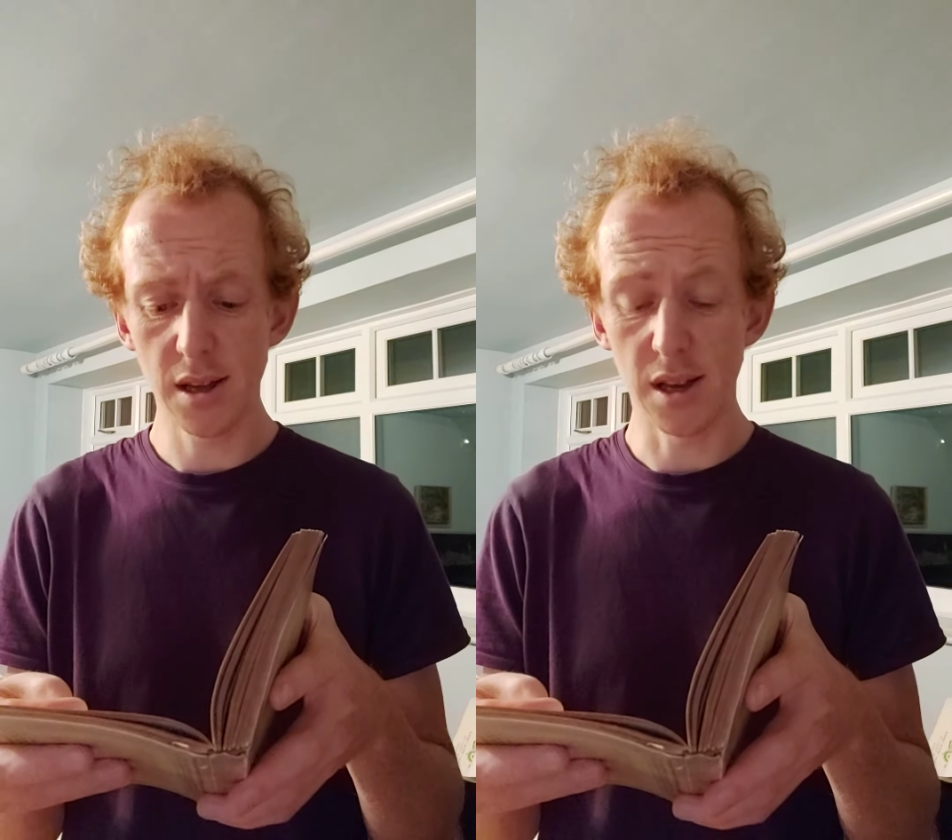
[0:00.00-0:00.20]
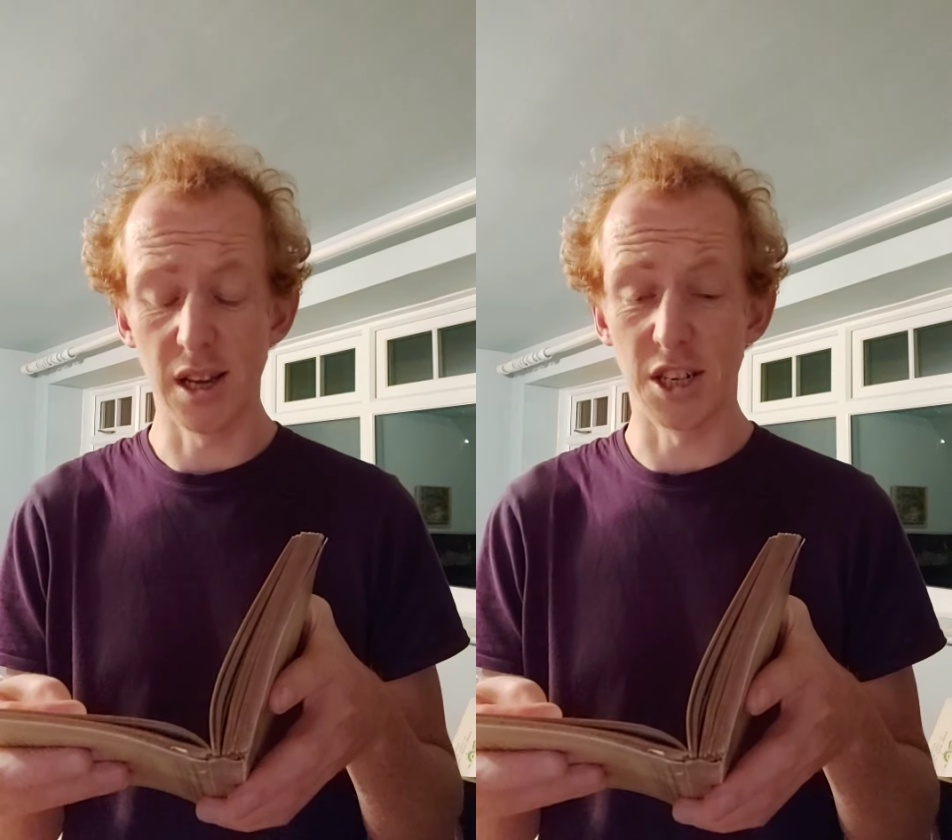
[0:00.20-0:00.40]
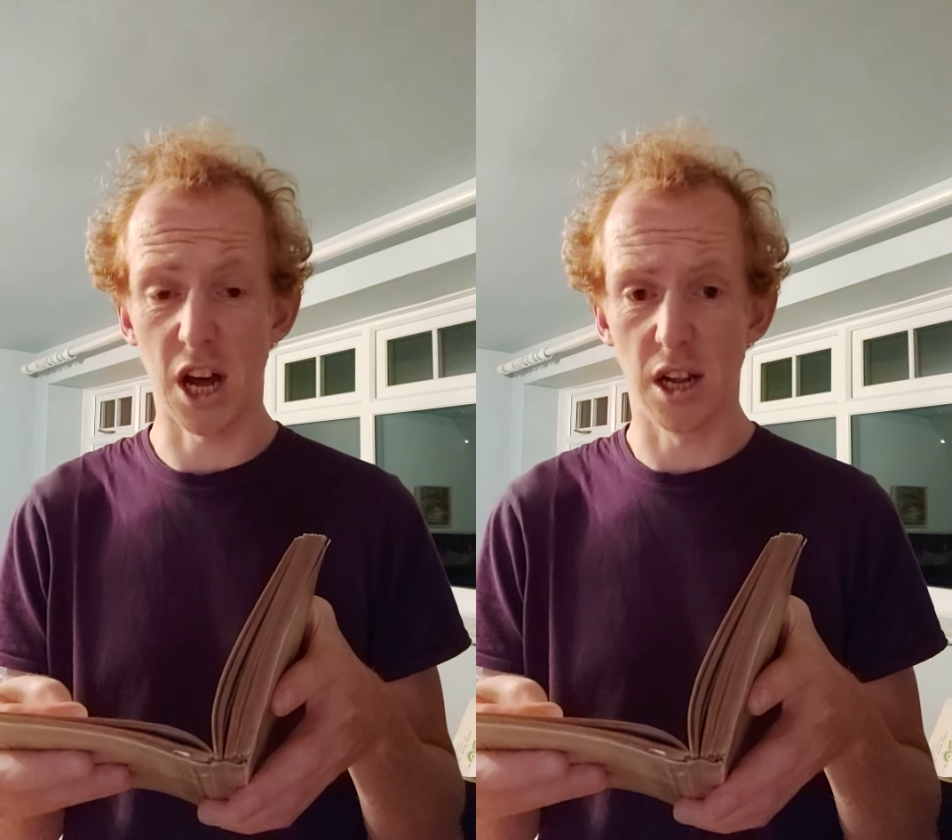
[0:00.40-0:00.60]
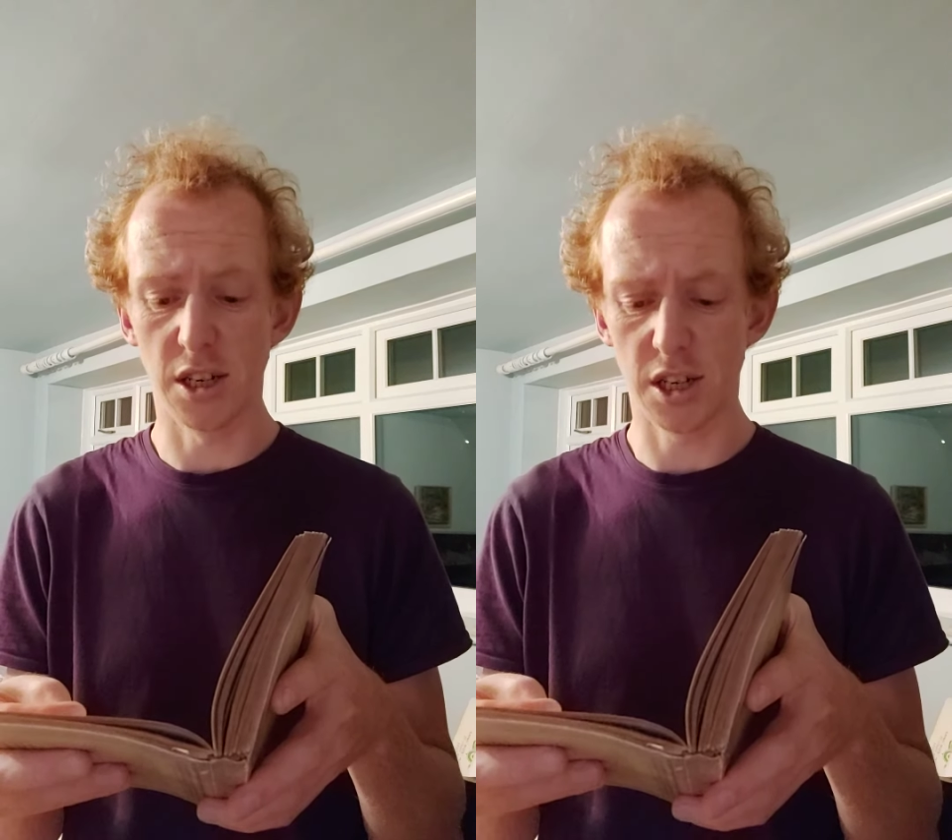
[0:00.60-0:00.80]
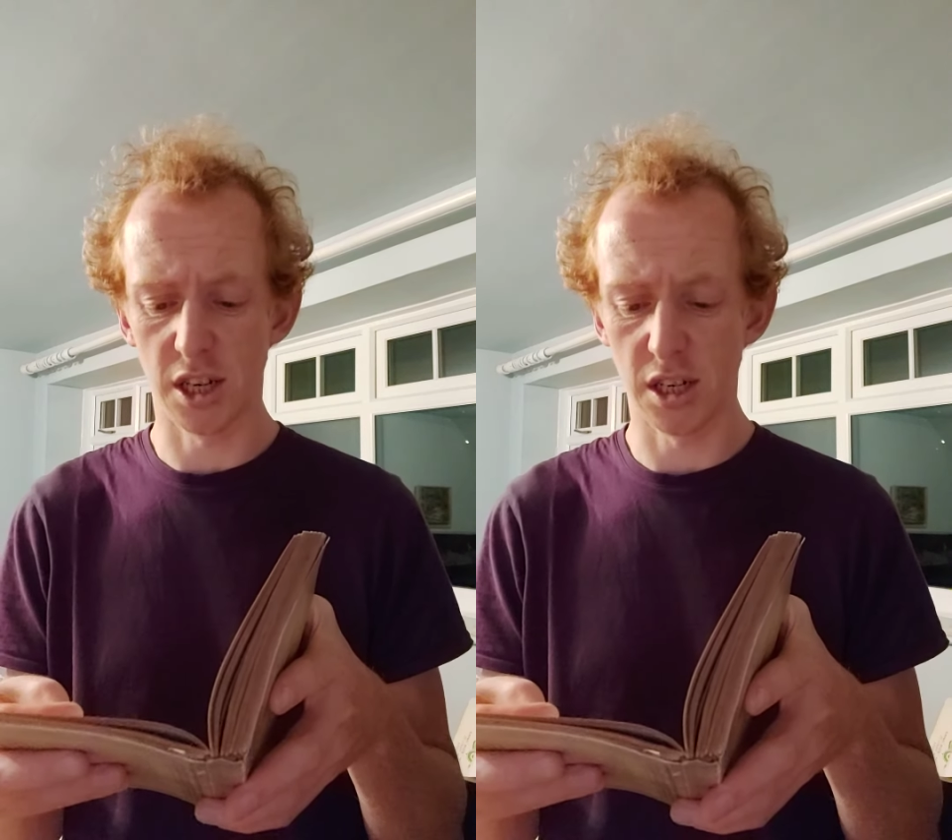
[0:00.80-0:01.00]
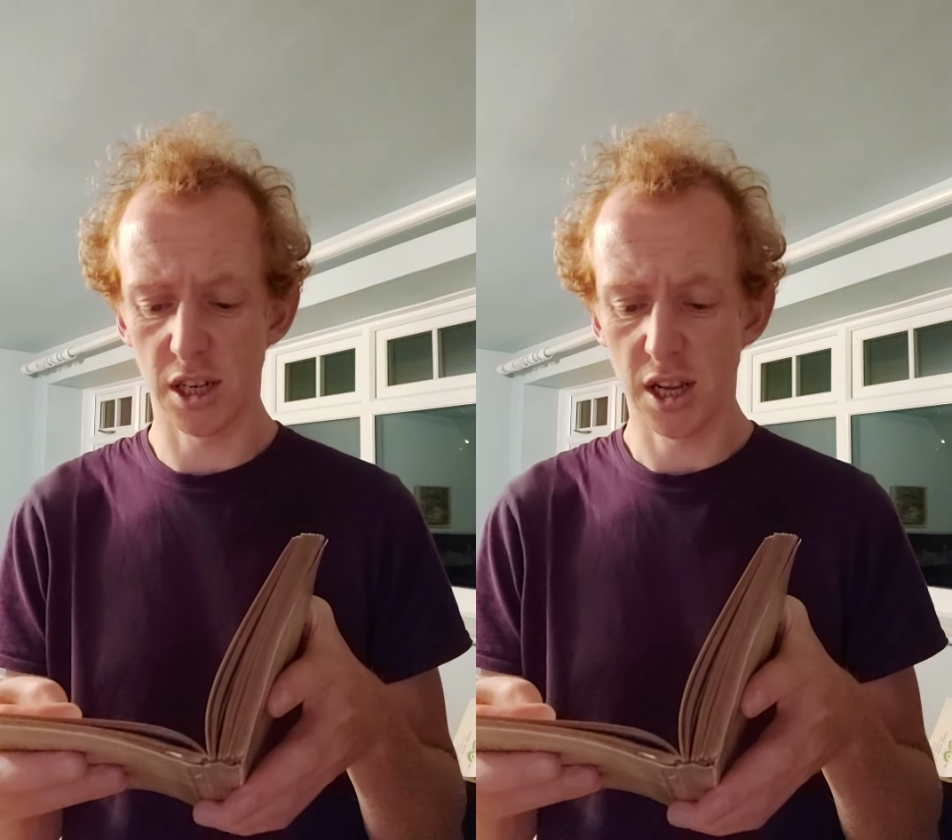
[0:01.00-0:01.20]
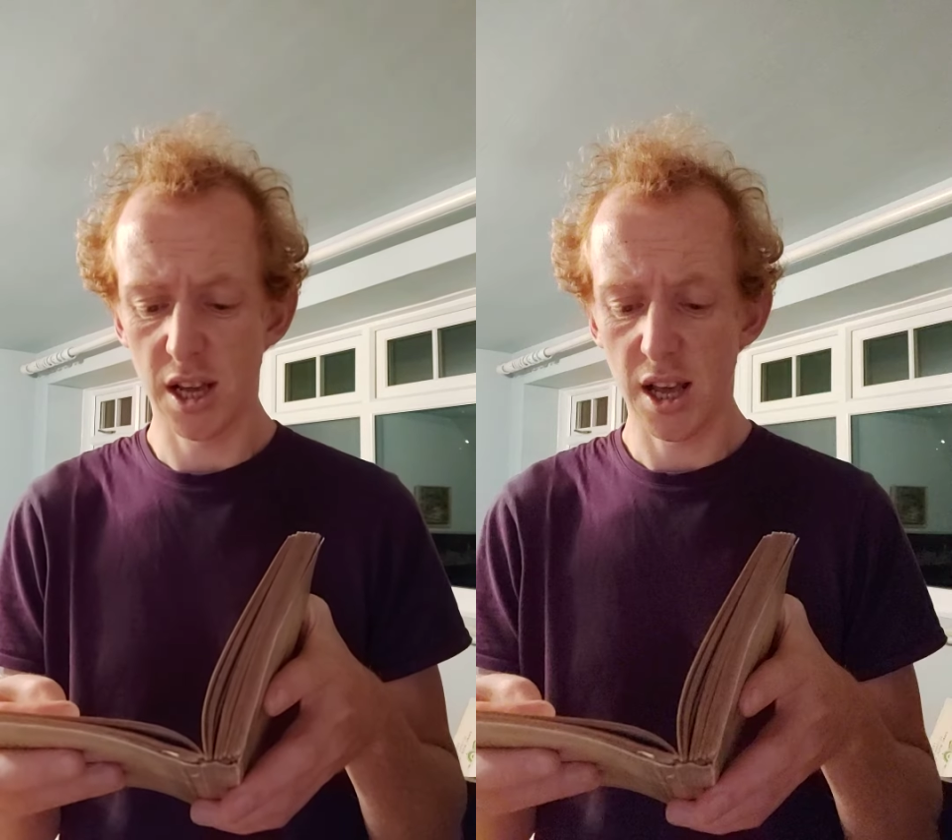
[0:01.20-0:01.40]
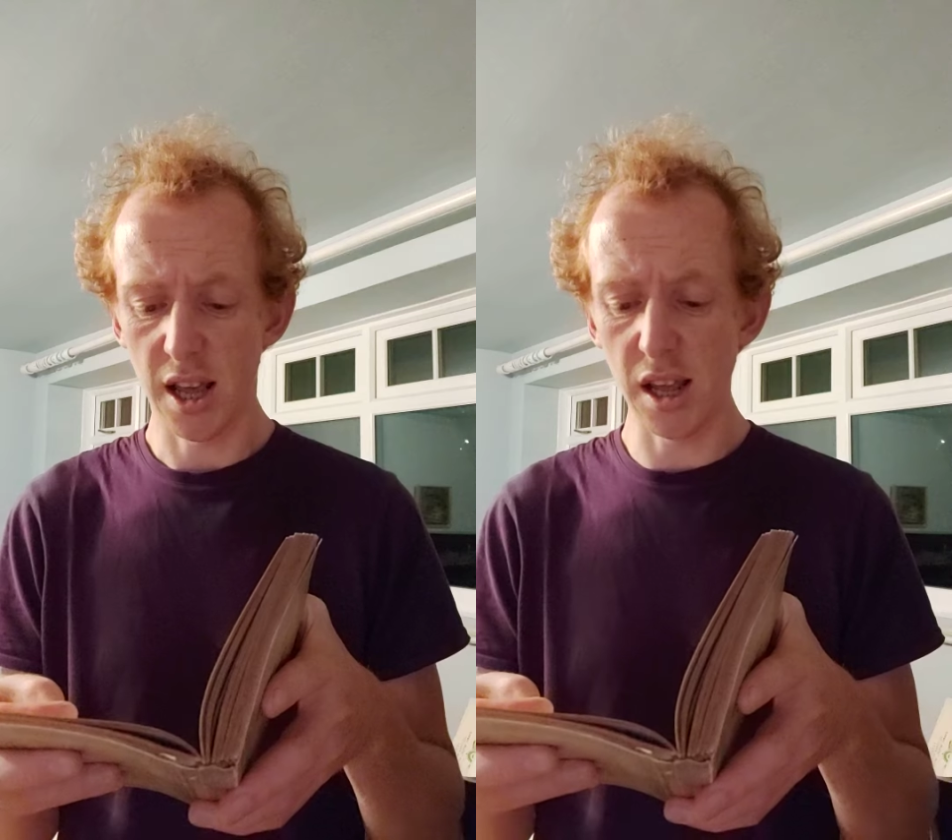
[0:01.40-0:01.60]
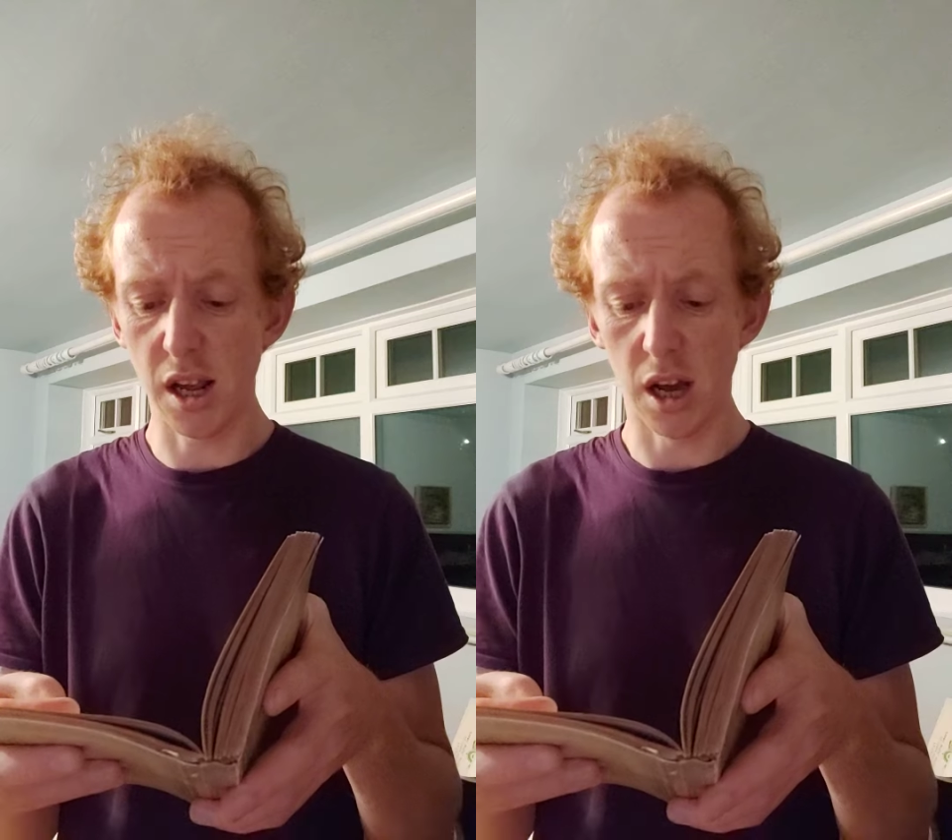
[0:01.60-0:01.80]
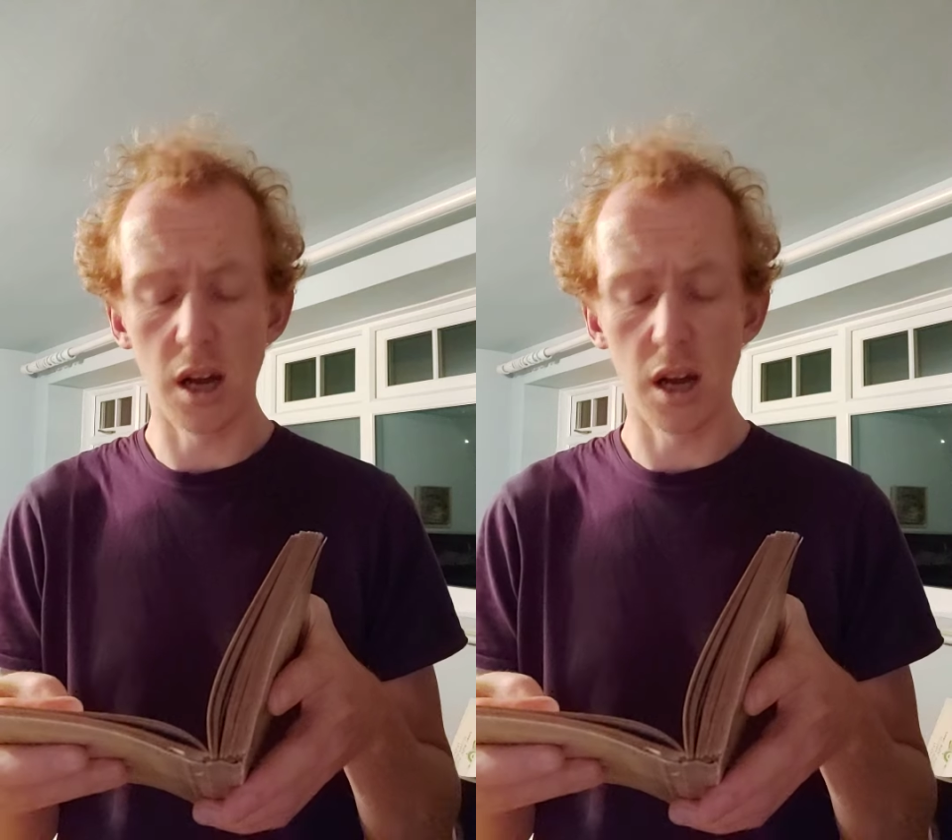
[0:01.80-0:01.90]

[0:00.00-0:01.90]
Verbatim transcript: his aunt and eke